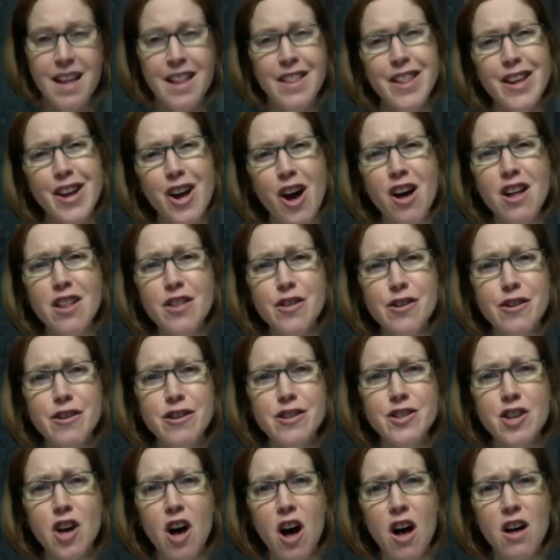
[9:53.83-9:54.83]
The
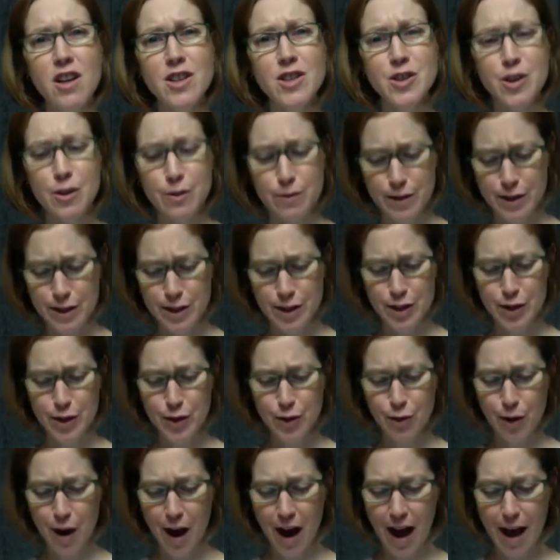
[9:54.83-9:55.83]
authors also
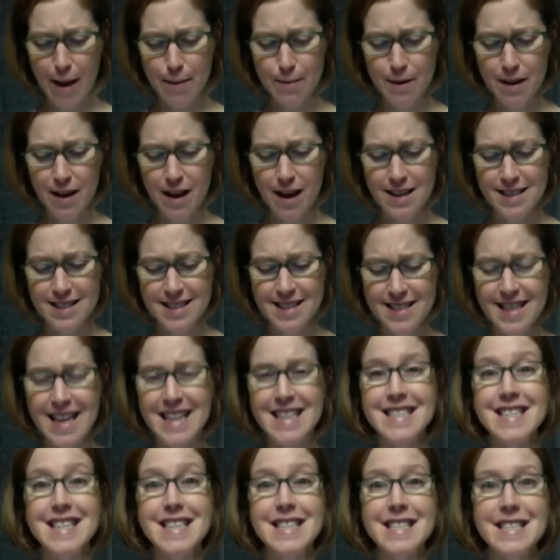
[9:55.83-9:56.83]
described a
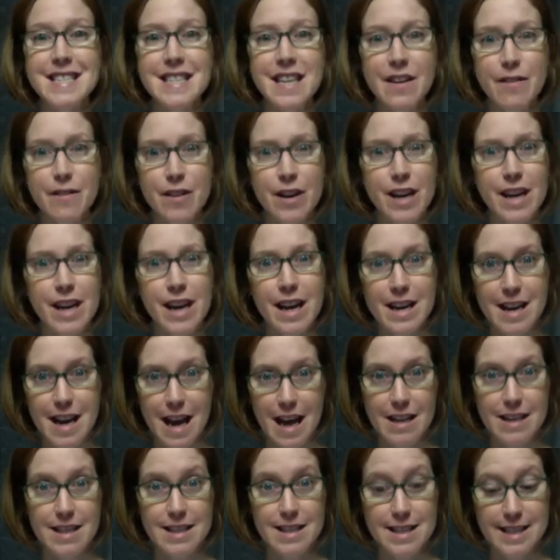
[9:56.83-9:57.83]
sensitivity
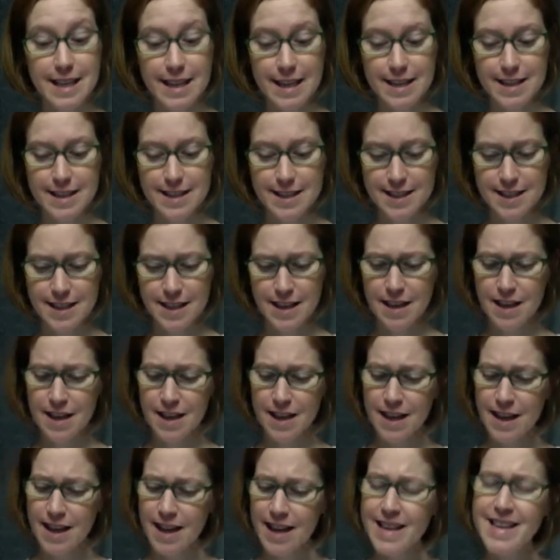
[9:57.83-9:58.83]
analysis.
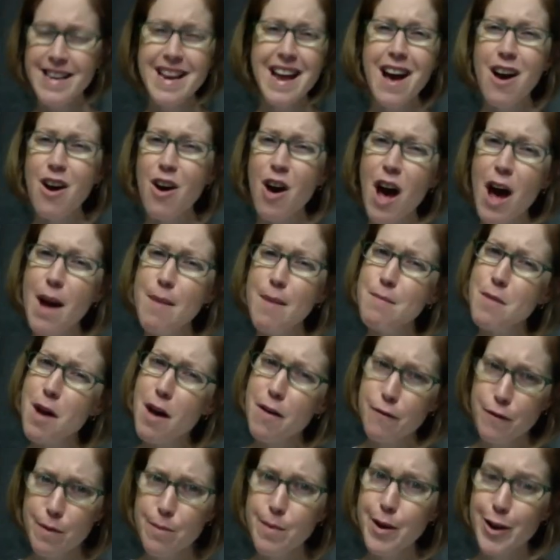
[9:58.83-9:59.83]
Now, I'm
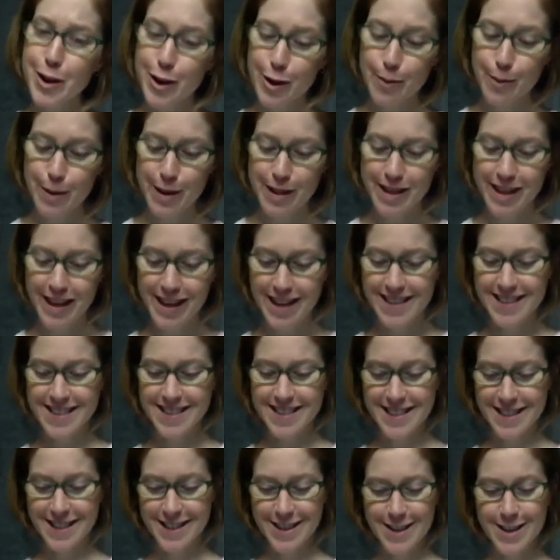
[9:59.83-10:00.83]
not familiar with
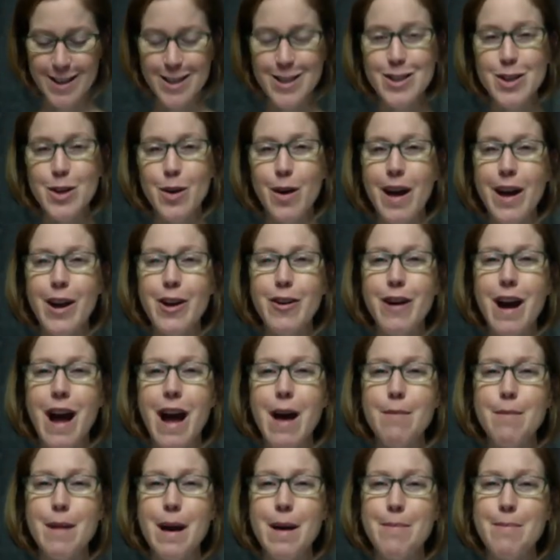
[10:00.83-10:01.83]
this, so I
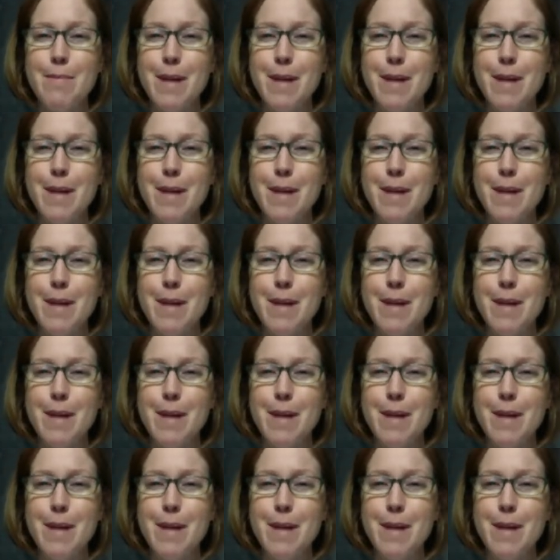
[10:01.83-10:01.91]
grab my